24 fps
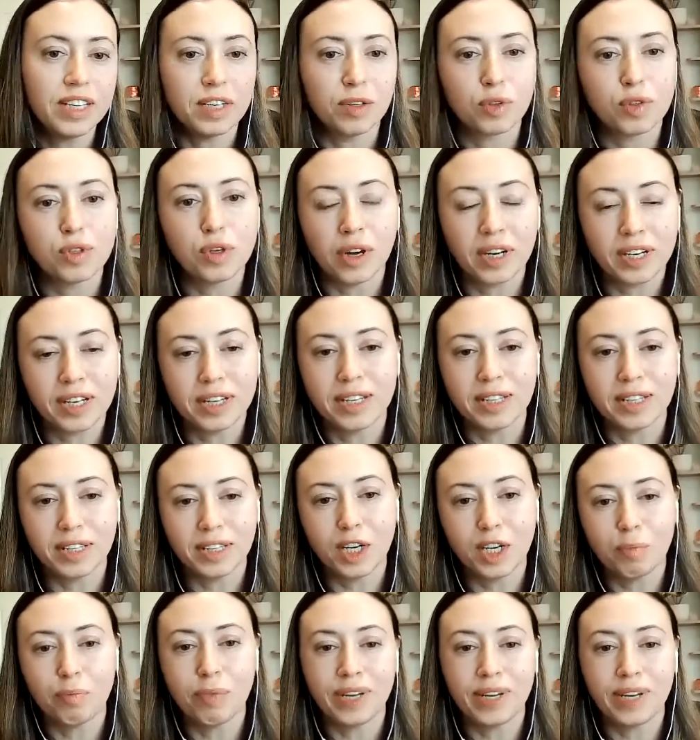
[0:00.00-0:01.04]
talking a
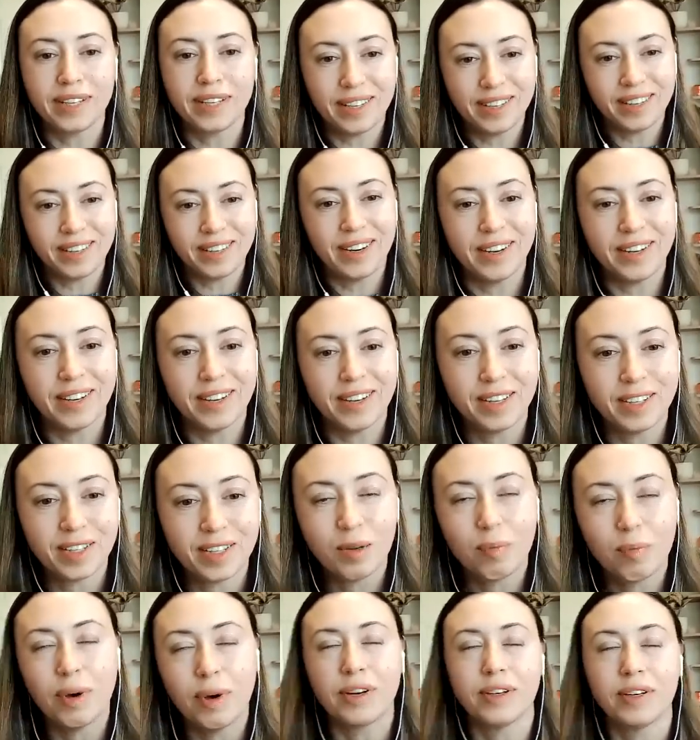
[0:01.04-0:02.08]
little bit
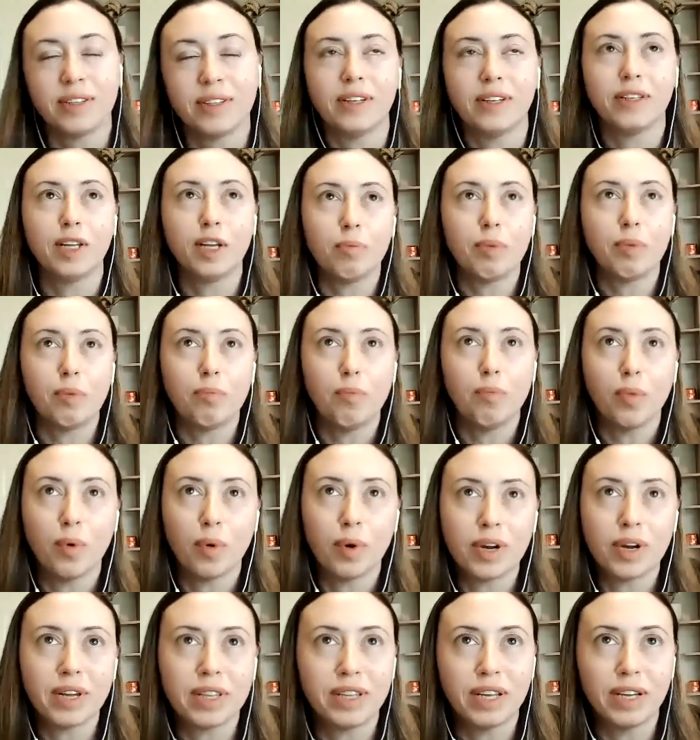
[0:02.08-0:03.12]
about it a little bit
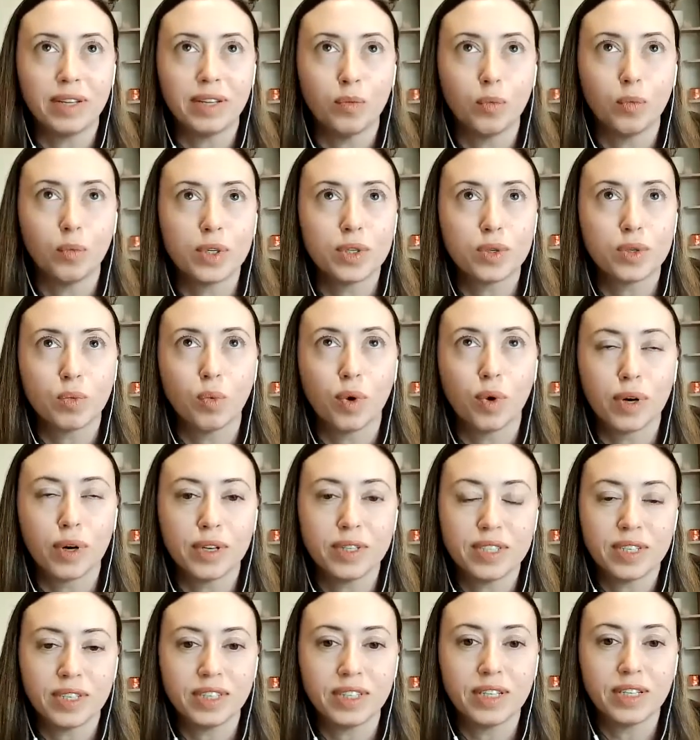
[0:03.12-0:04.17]
more than what's warranted